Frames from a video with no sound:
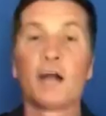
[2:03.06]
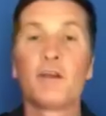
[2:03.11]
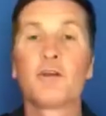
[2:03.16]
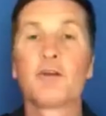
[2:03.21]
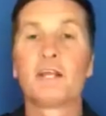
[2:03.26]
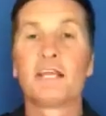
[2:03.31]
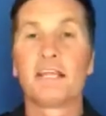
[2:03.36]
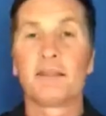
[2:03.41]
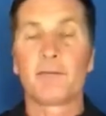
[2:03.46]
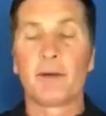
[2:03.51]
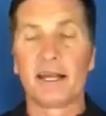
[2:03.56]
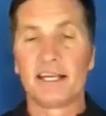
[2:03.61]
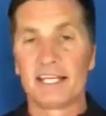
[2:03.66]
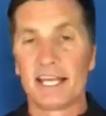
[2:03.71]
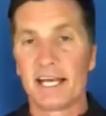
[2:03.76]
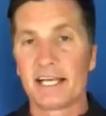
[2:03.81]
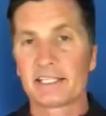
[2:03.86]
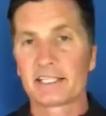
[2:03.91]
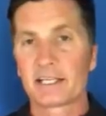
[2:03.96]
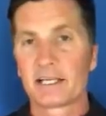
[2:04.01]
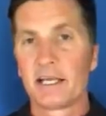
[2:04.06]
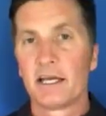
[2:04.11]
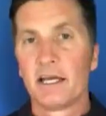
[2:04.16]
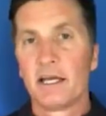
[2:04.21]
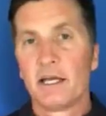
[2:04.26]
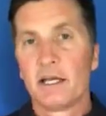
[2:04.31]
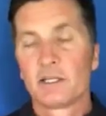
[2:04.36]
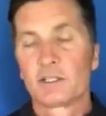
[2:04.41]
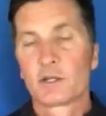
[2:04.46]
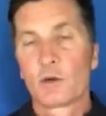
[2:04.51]
underneath my desk.
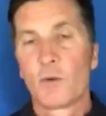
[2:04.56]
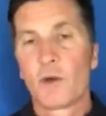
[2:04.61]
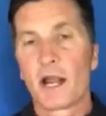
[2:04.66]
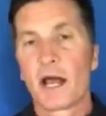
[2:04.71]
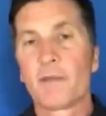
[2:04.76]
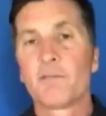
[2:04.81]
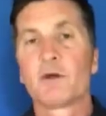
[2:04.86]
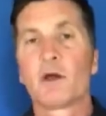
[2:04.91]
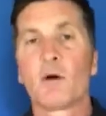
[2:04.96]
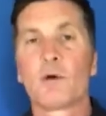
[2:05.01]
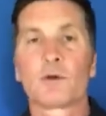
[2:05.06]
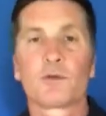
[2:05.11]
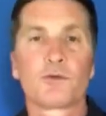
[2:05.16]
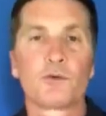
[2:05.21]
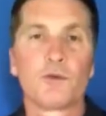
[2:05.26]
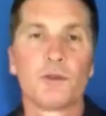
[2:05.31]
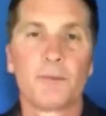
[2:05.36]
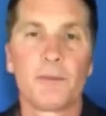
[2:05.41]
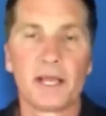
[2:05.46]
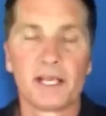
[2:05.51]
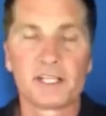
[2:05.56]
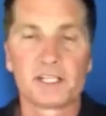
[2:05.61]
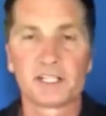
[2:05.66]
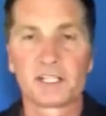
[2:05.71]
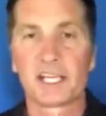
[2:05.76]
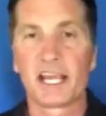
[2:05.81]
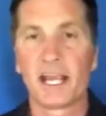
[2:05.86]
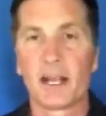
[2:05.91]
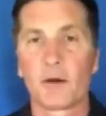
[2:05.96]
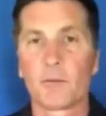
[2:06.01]
So when I'm going through the
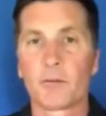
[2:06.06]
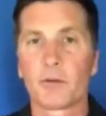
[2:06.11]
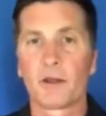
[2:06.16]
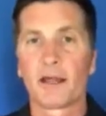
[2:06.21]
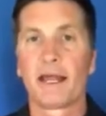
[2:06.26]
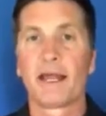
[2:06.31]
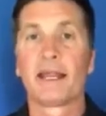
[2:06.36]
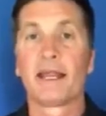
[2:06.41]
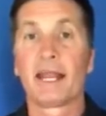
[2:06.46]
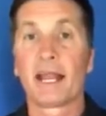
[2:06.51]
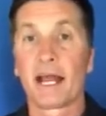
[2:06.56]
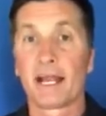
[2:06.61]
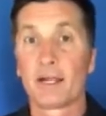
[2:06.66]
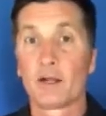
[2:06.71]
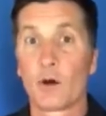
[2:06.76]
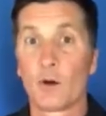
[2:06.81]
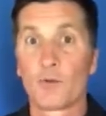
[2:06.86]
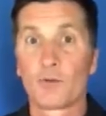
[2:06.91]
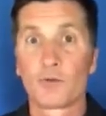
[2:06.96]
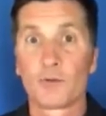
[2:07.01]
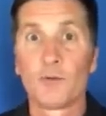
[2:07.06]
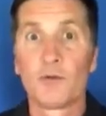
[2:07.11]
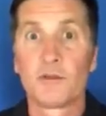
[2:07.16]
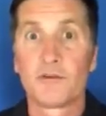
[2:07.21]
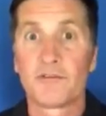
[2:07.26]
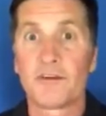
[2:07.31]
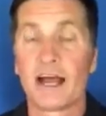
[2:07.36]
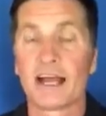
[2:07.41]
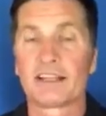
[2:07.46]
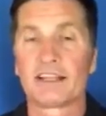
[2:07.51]
patient's care plan and I go through the
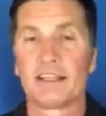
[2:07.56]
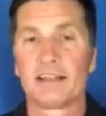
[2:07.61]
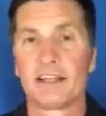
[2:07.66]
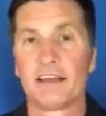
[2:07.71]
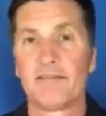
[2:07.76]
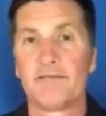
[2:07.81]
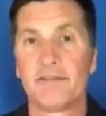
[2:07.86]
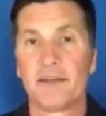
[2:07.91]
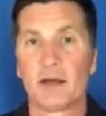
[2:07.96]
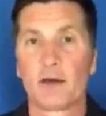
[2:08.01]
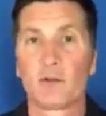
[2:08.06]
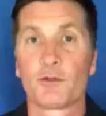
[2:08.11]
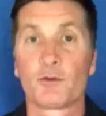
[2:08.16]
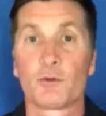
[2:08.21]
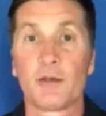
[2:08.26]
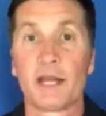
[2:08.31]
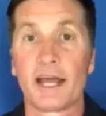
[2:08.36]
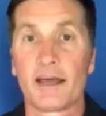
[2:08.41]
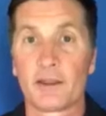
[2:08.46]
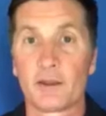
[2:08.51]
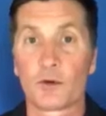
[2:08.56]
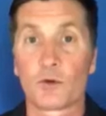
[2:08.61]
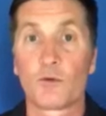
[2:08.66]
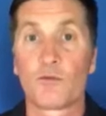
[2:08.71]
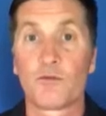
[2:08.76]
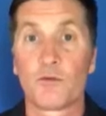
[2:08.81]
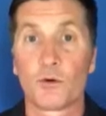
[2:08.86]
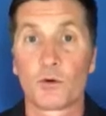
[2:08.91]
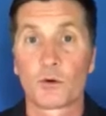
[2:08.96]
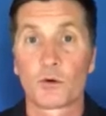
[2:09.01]
fact that they failed 3 out of the
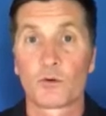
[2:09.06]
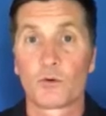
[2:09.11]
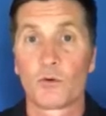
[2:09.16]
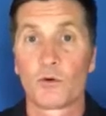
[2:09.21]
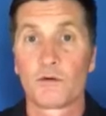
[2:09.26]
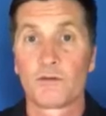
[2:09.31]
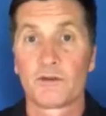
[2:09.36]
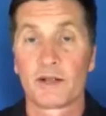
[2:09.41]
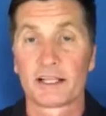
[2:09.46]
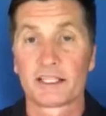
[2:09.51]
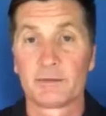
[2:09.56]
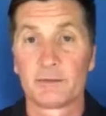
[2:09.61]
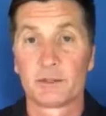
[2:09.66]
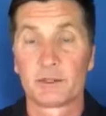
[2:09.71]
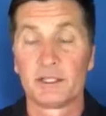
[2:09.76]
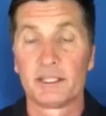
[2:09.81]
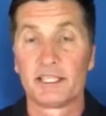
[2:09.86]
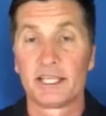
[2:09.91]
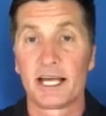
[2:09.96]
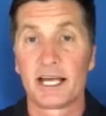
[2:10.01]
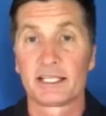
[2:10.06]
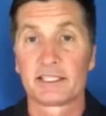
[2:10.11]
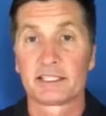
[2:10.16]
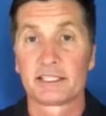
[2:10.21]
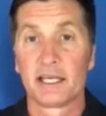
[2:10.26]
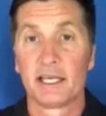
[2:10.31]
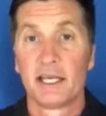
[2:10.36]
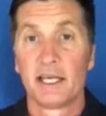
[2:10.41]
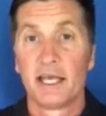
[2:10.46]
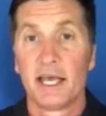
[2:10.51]
4 core flexibility
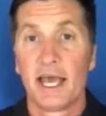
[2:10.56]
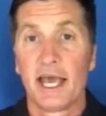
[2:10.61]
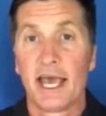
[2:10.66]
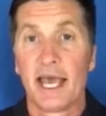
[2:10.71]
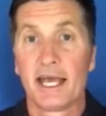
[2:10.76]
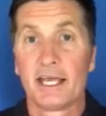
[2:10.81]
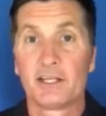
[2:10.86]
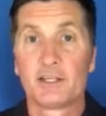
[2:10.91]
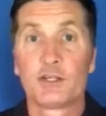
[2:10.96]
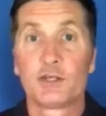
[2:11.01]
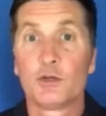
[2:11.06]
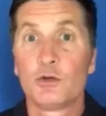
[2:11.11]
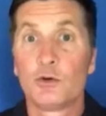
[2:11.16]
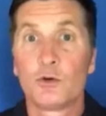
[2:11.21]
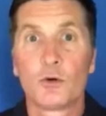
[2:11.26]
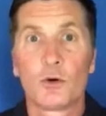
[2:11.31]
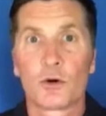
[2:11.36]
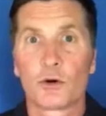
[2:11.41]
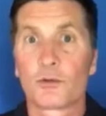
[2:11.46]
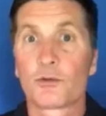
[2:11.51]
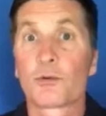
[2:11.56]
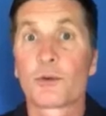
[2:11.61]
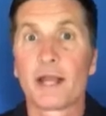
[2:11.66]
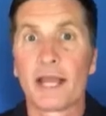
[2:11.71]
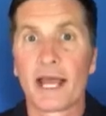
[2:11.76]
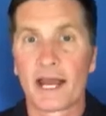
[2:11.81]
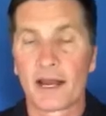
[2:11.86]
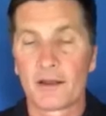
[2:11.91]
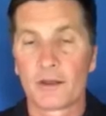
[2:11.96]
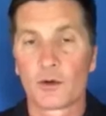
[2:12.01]
tests and 2 or
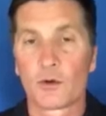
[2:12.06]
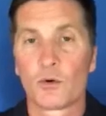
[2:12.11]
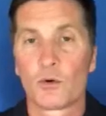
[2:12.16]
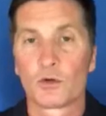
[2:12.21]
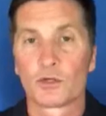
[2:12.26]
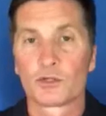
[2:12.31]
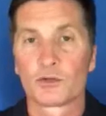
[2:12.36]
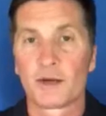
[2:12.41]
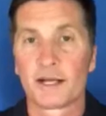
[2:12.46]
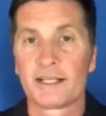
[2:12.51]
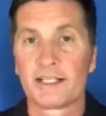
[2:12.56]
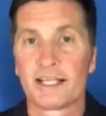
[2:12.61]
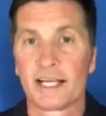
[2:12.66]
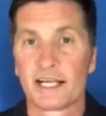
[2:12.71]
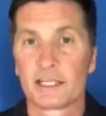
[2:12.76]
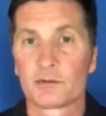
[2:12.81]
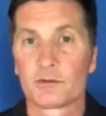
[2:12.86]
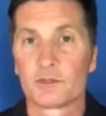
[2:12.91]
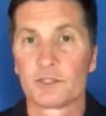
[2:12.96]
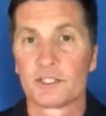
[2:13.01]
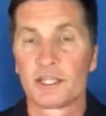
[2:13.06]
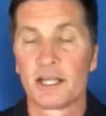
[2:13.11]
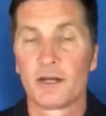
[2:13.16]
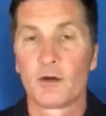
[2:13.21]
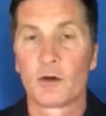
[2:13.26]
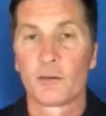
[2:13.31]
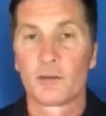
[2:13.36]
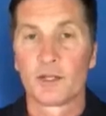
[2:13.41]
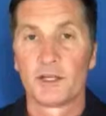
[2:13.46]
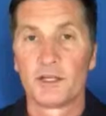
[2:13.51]
3 out of the core strength tests, which they
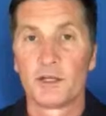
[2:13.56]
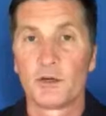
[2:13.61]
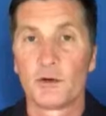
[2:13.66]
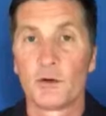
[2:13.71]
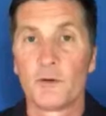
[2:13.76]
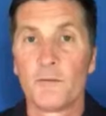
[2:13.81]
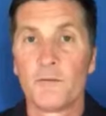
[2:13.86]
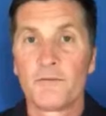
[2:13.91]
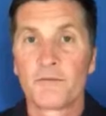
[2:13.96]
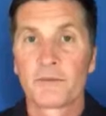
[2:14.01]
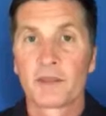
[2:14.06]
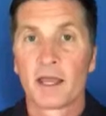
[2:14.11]
normally do,